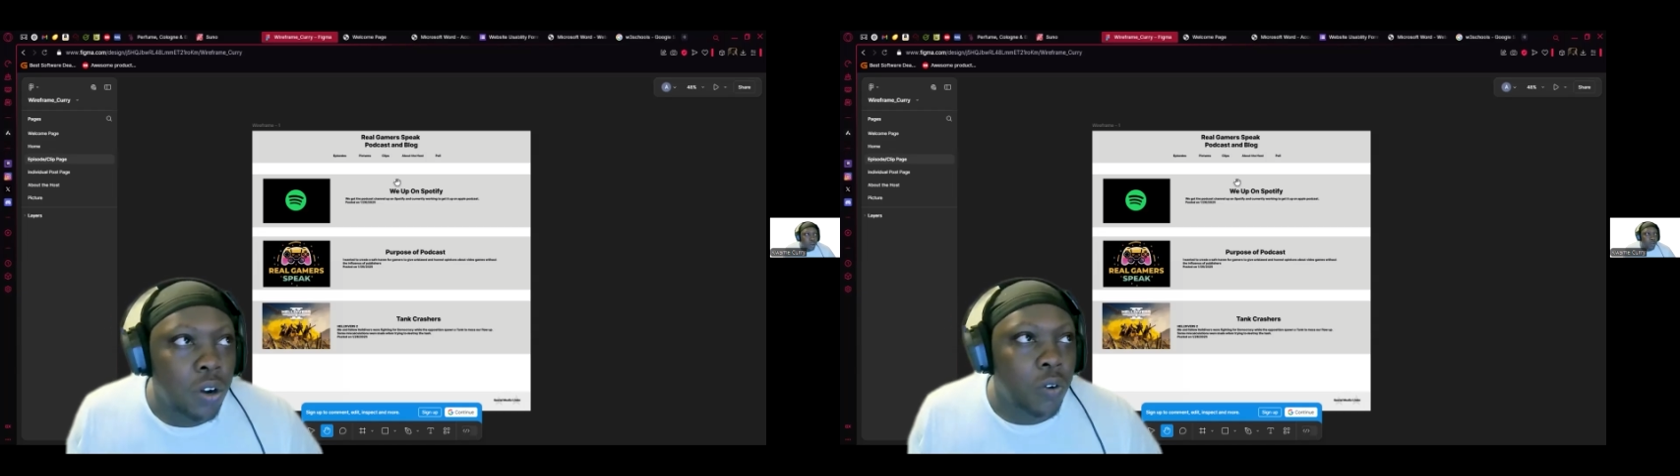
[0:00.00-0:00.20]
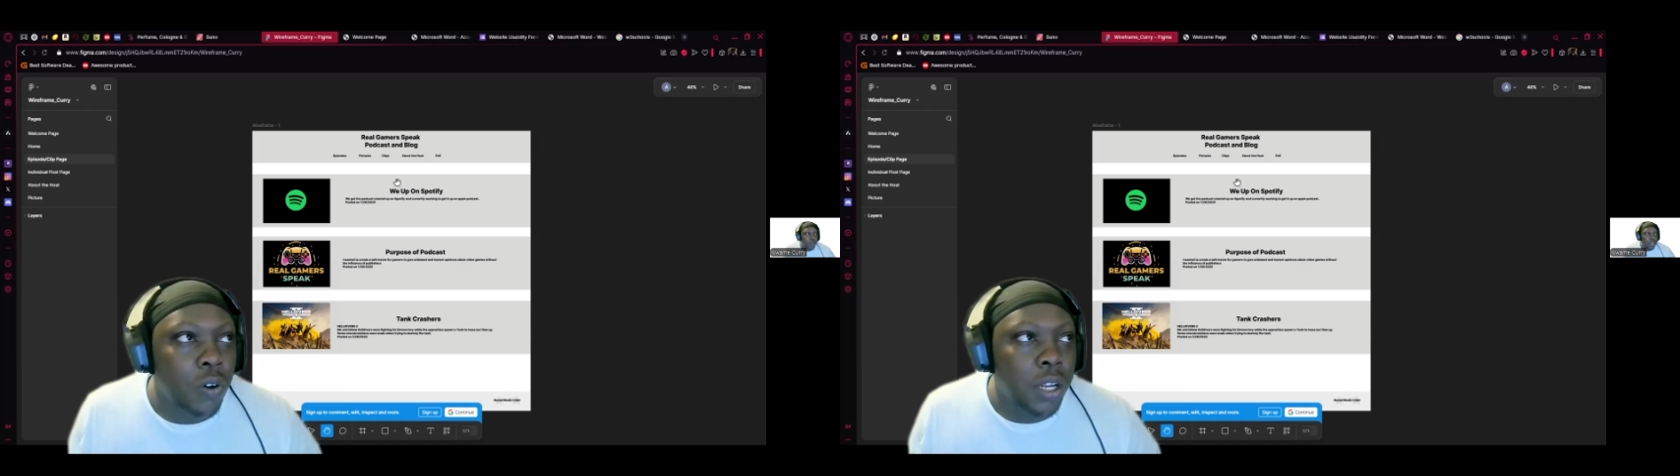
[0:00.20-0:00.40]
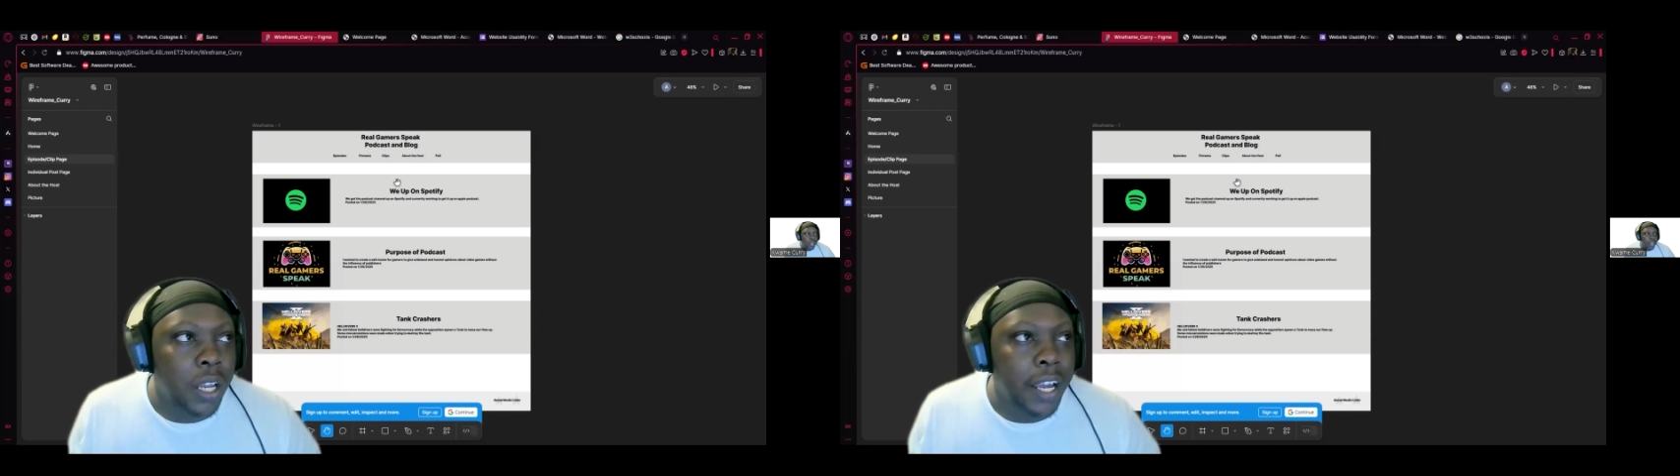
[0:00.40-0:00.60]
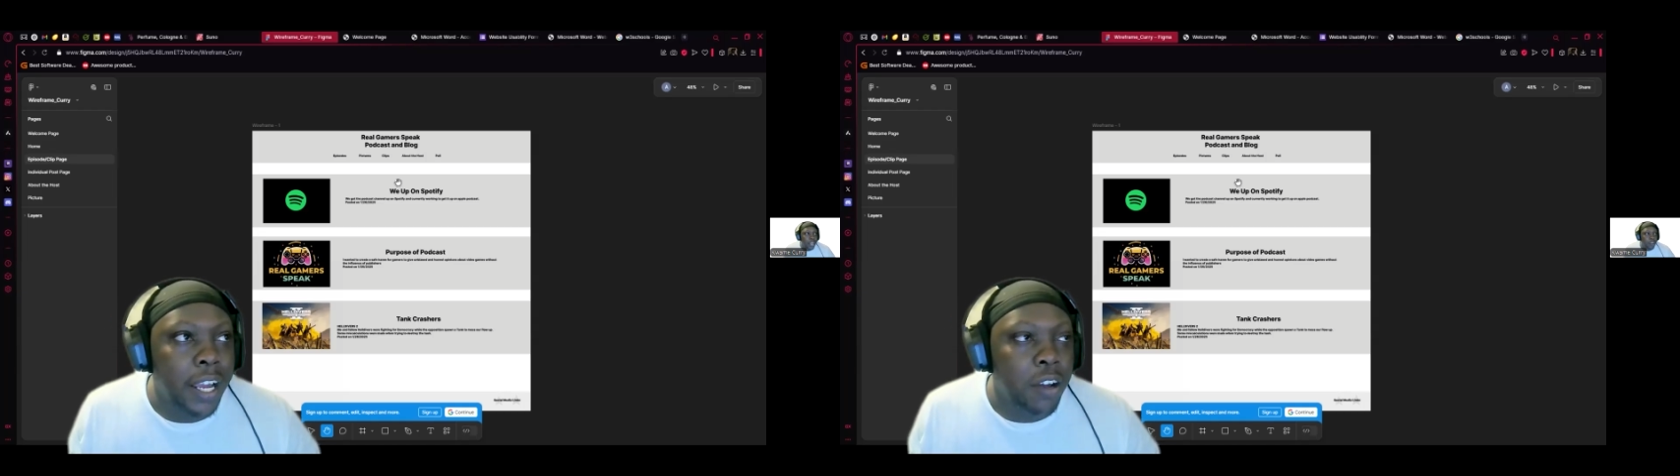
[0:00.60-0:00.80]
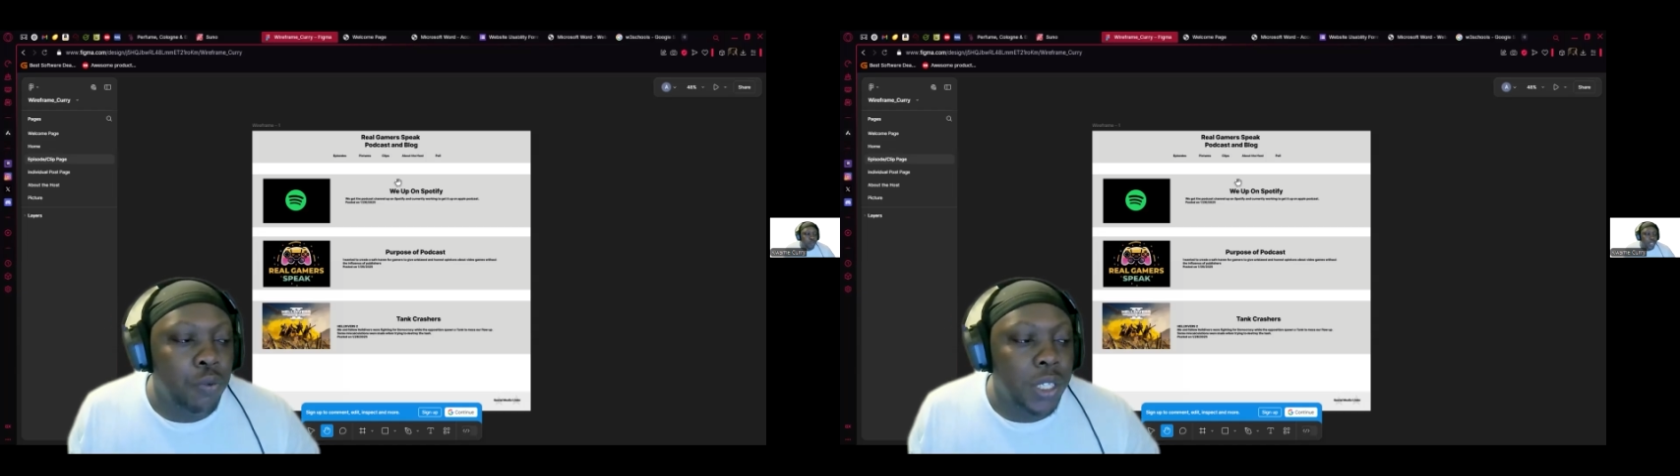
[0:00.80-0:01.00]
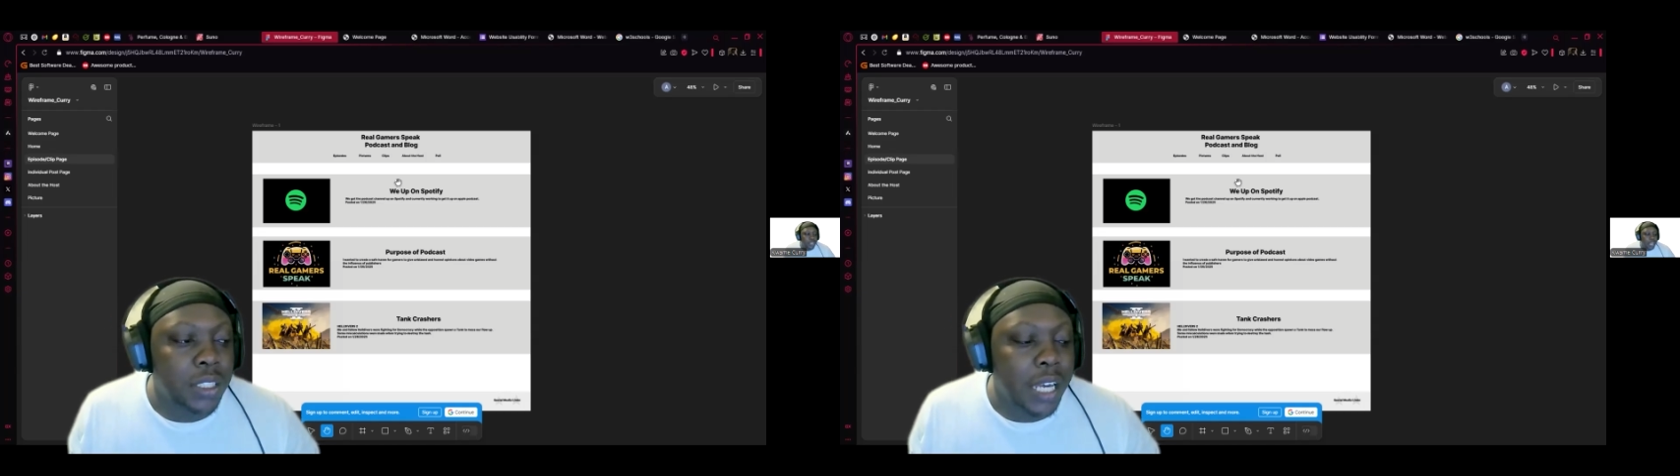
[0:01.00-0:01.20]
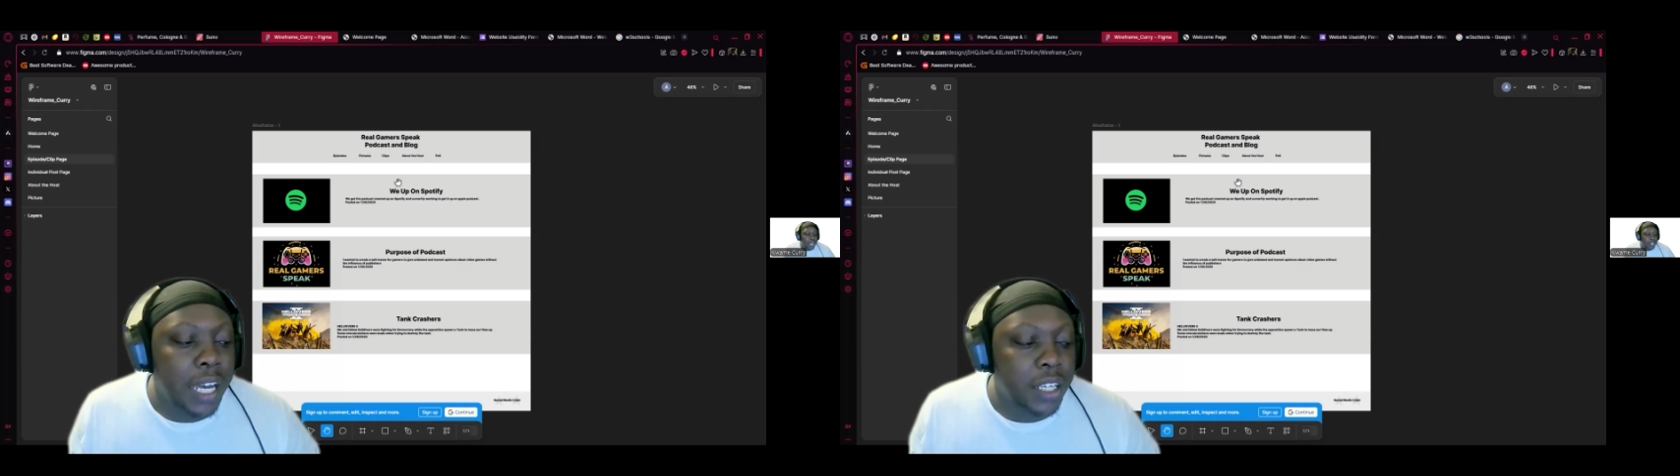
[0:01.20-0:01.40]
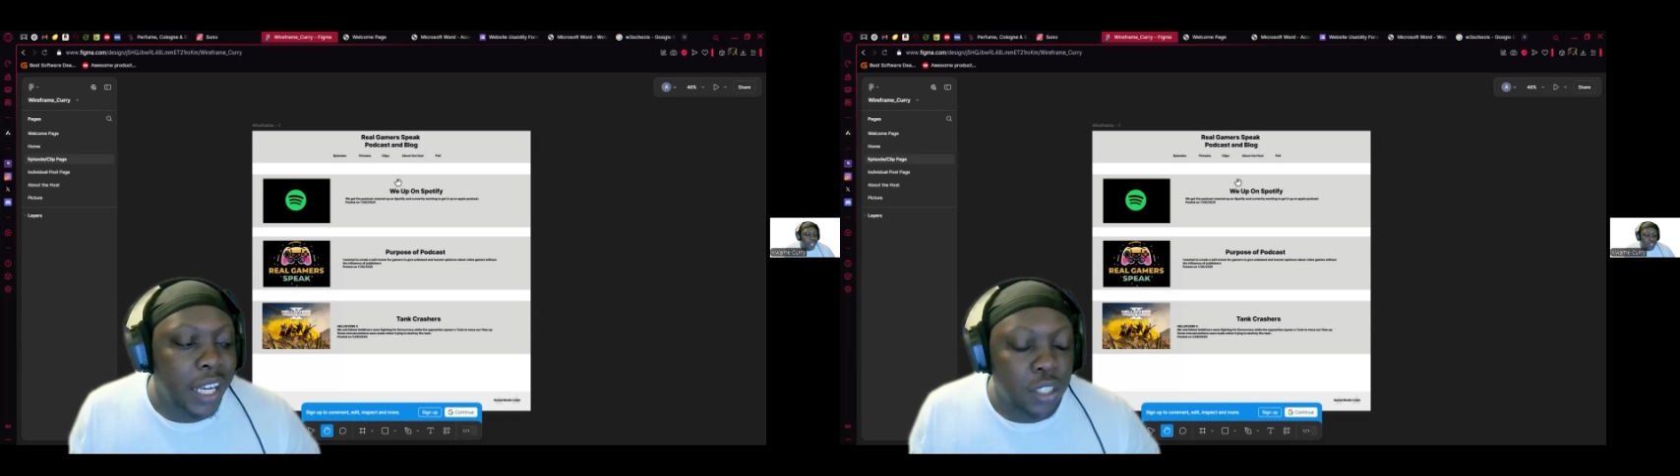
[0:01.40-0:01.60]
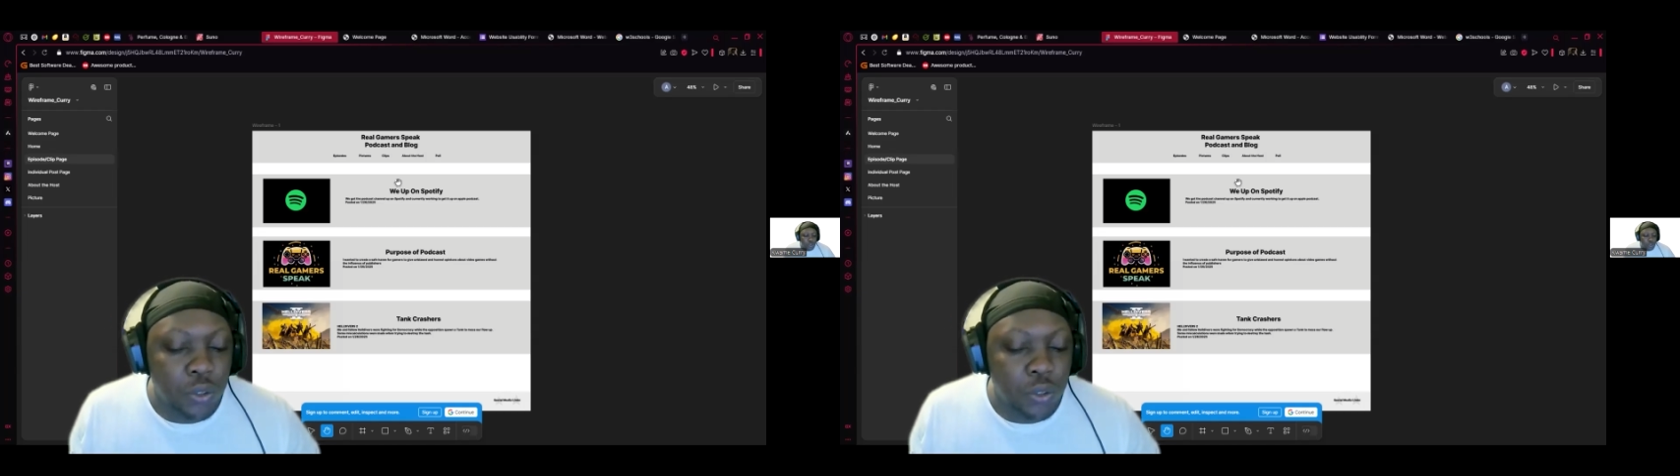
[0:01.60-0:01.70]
or like if we decided to like